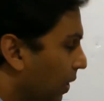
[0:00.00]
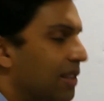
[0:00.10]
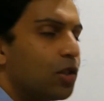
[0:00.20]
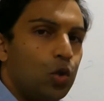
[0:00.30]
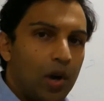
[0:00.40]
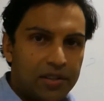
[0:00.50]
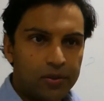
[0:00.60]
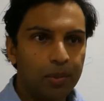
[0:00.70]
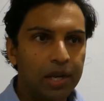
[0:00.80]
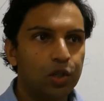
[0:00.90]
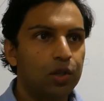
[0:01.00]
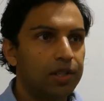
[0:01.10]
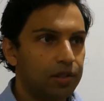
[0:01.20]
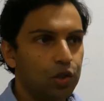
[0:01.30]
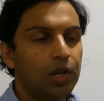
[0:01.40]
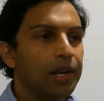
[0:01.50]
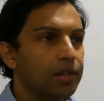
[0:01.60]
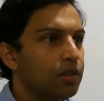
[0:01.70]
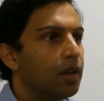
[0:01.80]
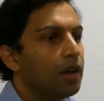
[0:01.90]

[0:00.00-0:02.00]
It's a transformation, it's a change.